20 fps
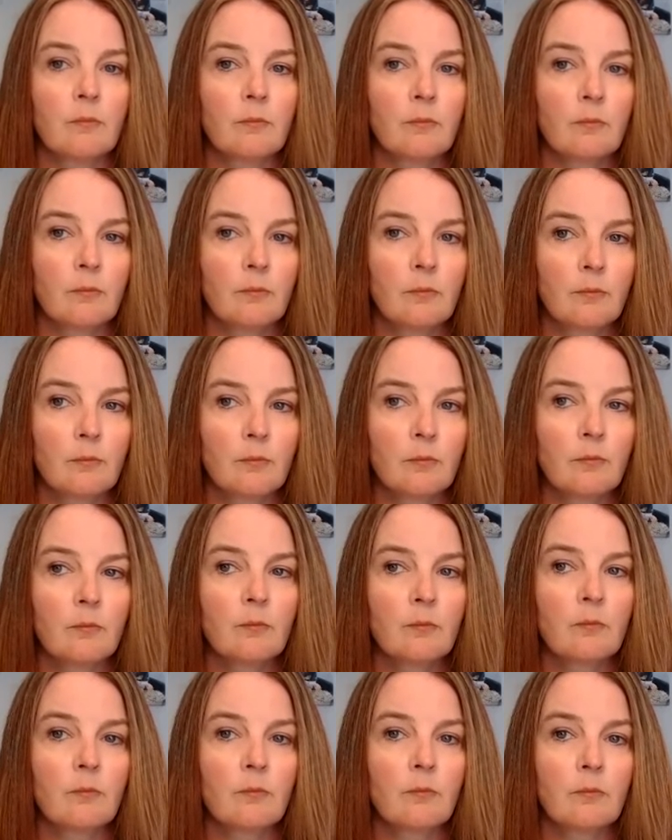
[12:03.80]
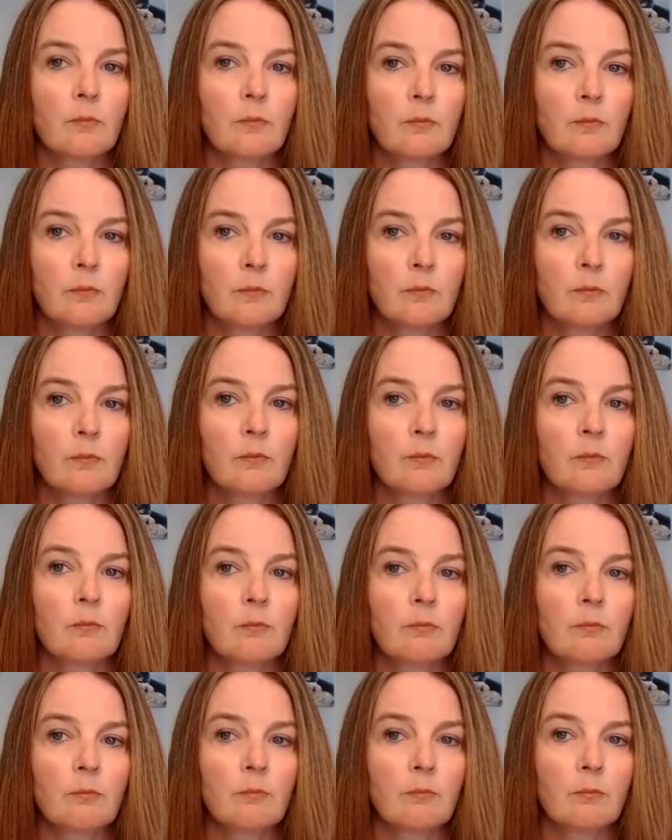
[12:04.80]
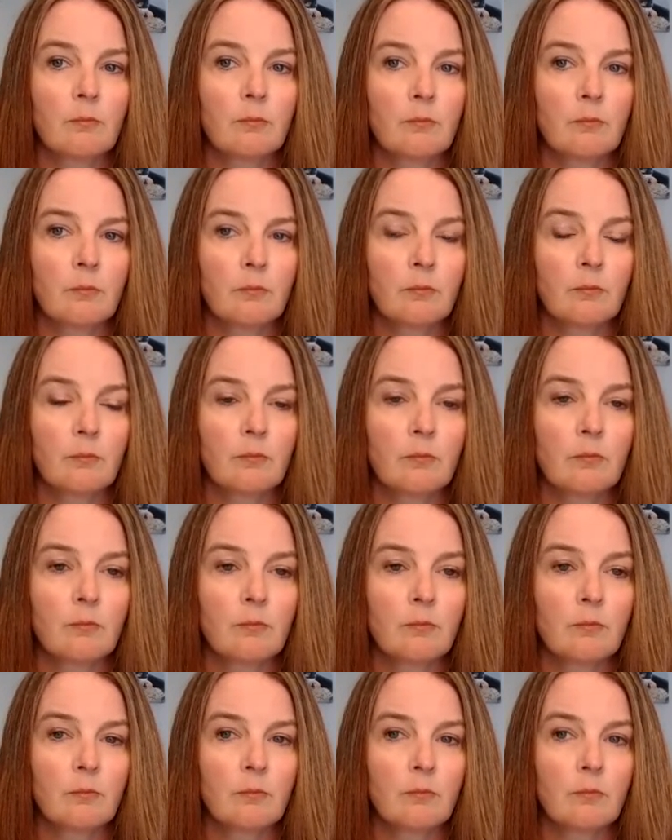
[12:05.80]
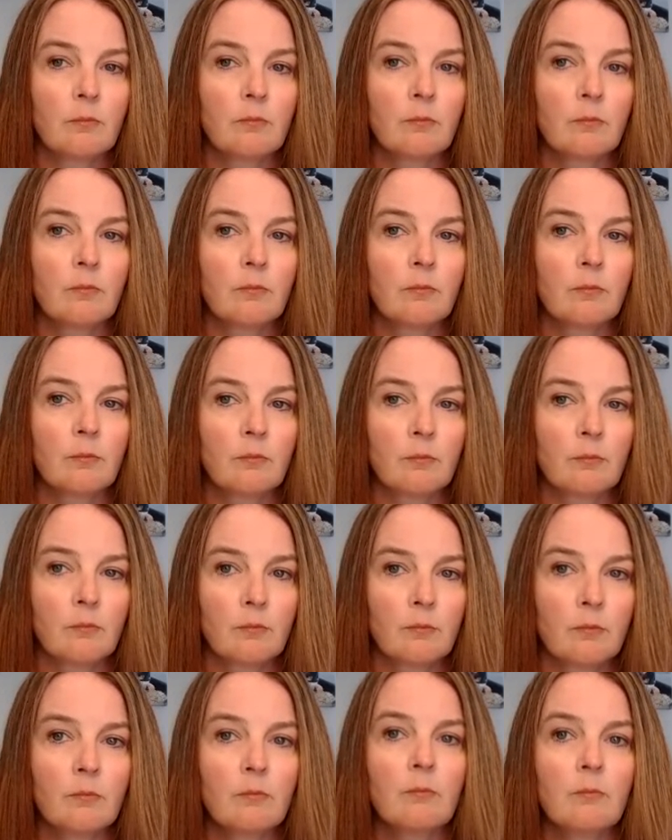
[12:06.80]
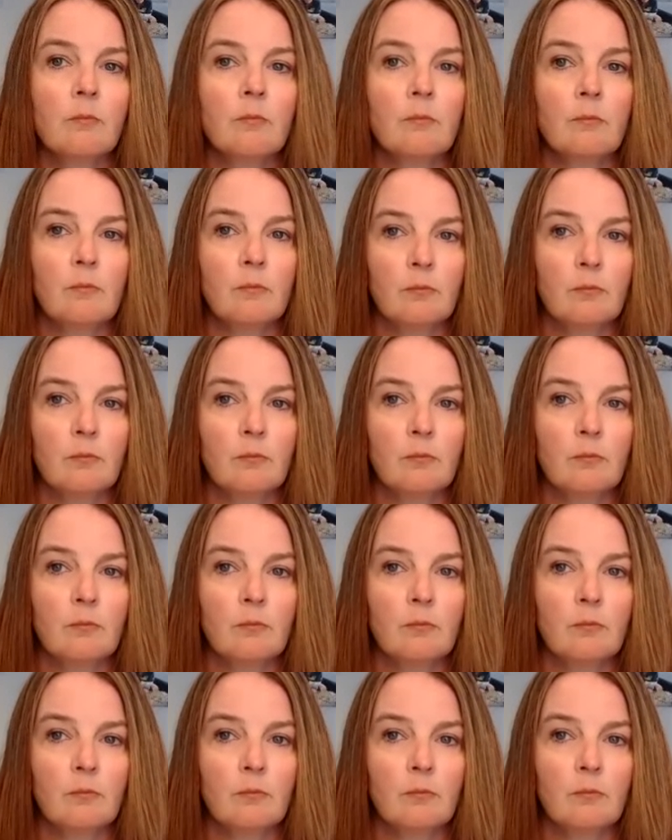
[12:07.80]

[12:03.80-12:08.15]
No words are spoken by the person on screen.